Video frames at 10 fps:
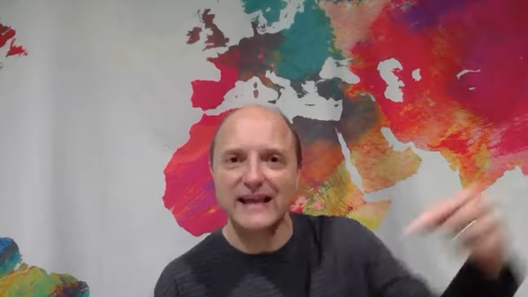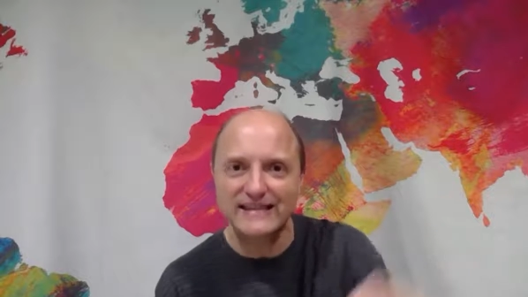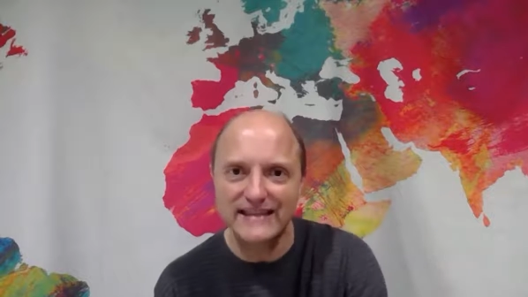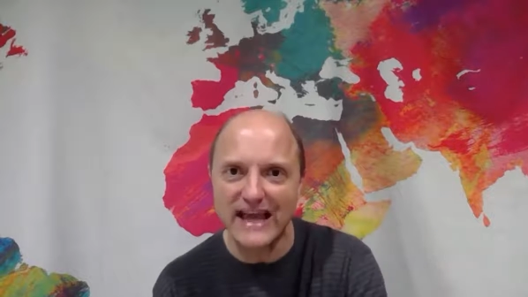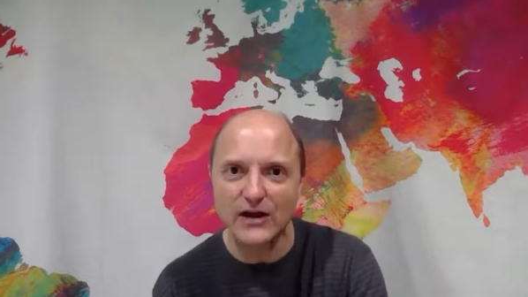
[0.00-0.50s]

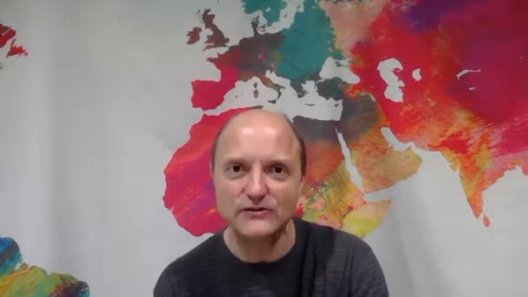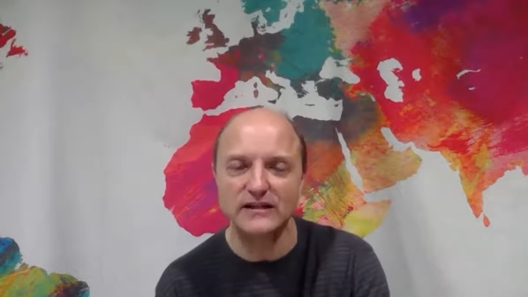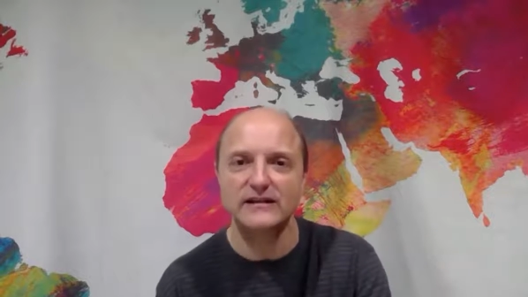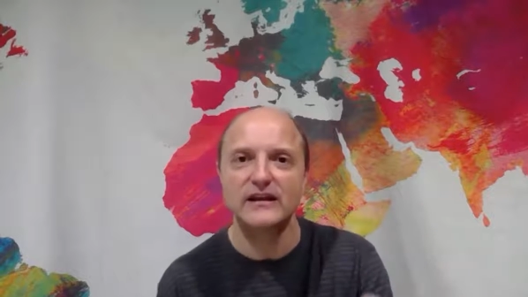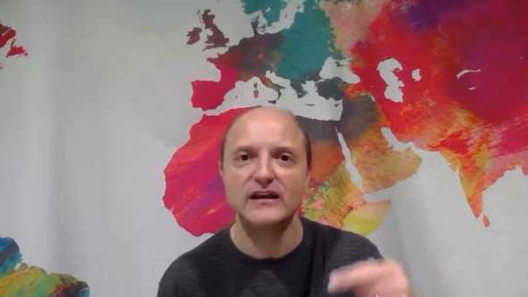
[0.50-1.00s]
is
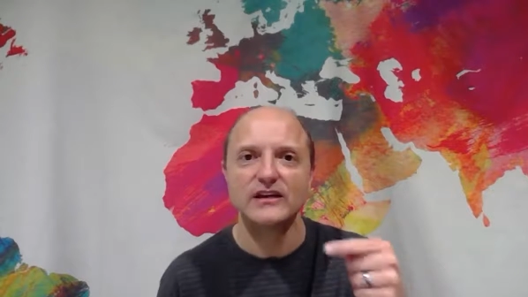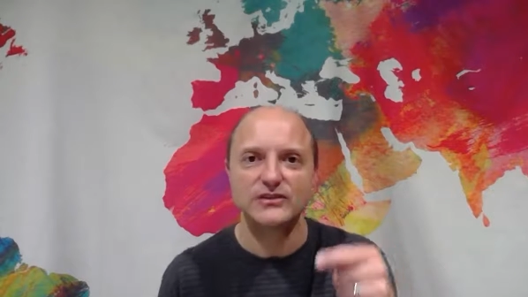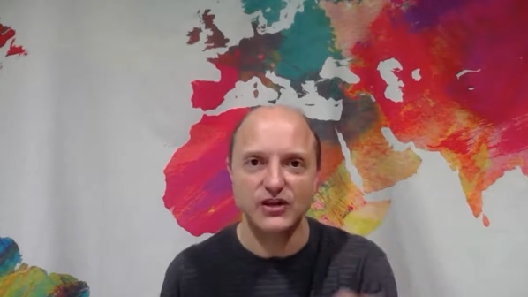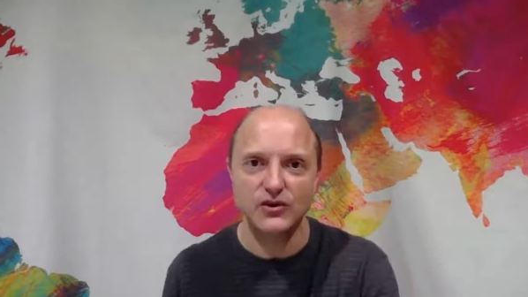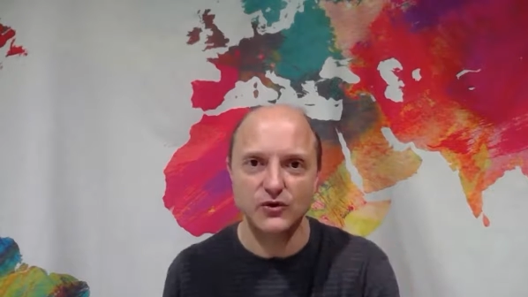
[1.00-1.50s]
counted
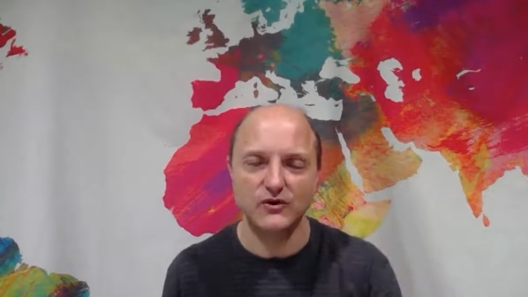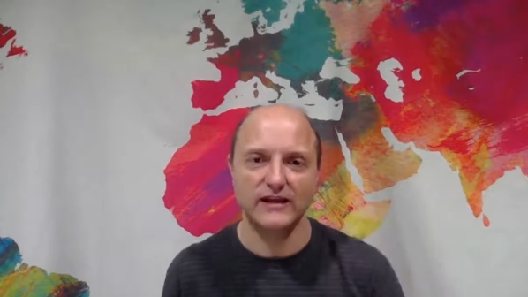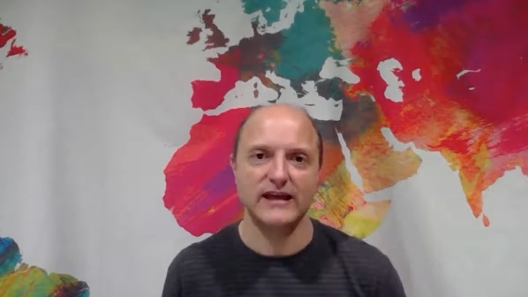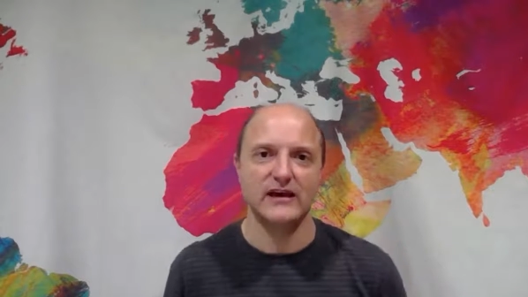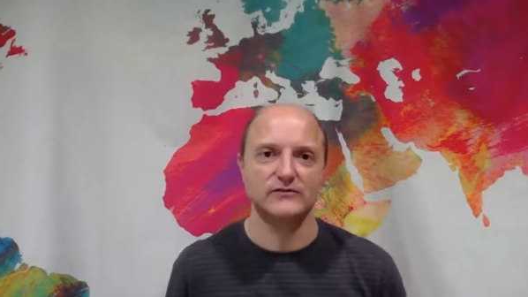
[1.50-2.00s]
to your
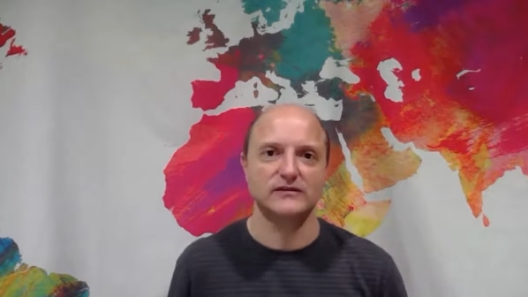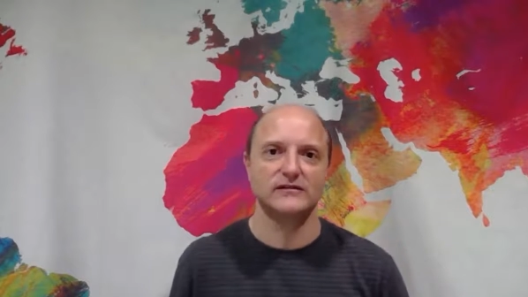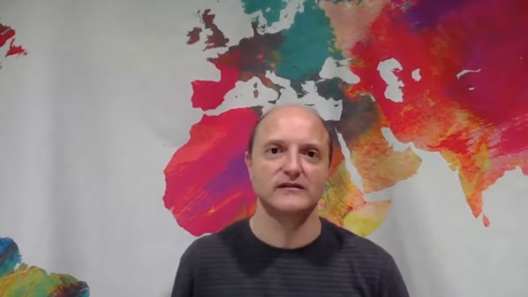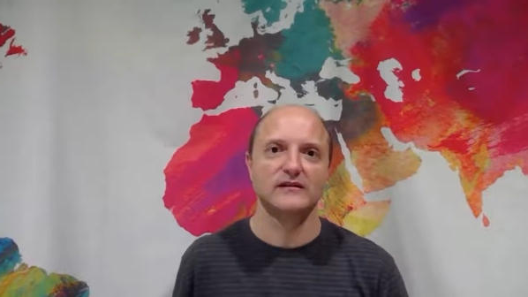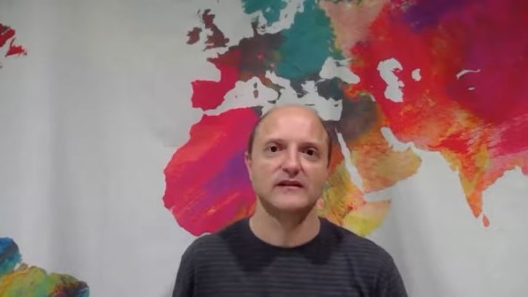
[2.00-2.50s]
account.